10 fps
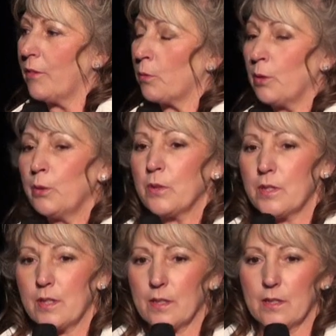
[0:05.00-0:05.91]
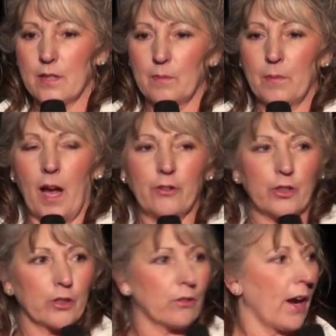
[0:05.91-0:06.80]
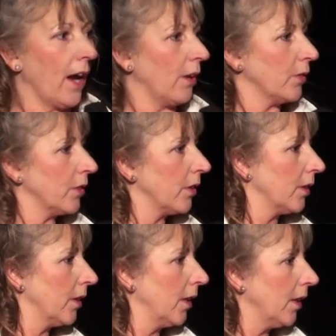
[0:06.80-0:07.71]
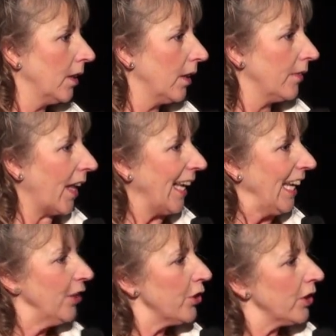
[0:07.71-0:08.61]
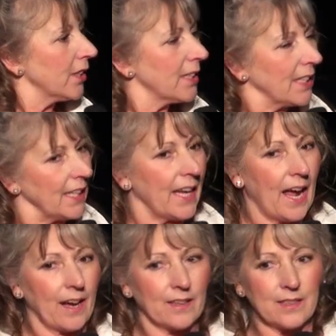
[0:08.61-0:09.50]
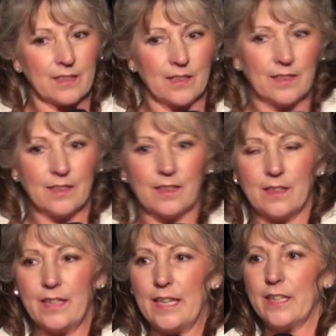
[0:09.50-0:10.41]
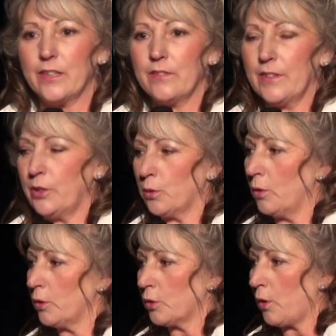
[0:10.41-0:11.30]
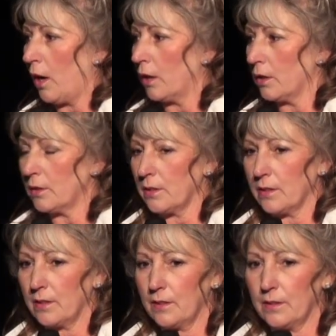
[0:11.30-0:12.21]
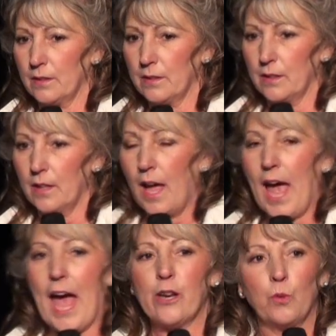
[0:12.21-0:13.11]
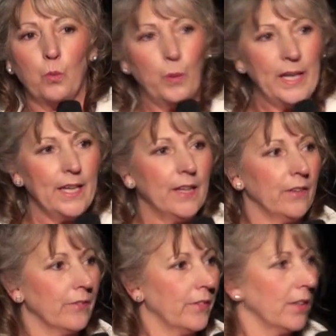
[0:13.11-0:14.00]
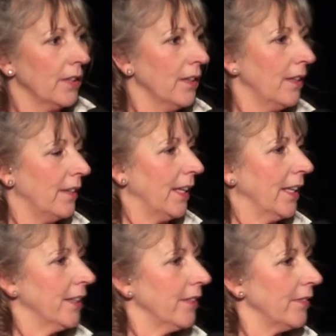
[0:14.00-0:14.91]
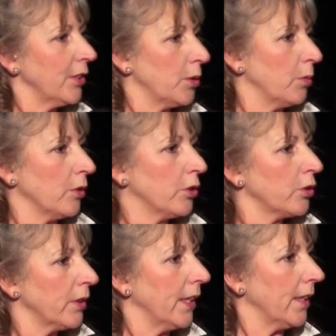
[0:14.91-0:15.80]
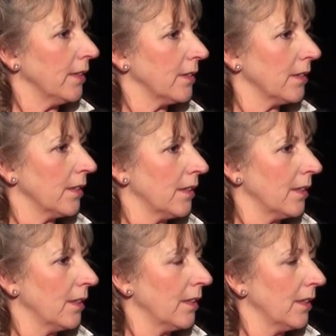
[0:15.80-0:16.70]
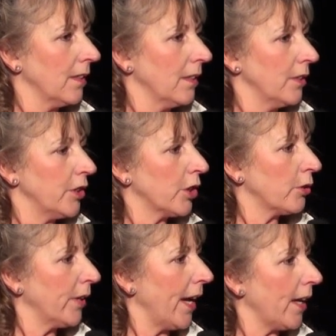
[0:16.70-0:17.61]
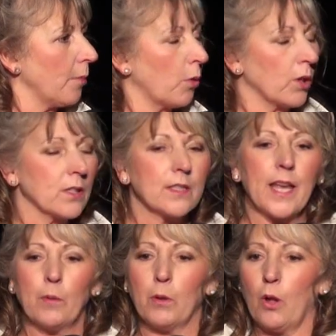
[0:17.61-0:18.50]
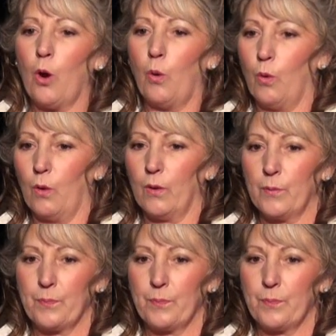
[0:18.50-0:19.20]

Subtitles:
a root system underground that interconnect the individual trunks and weave the individual trees to create a more stable whole,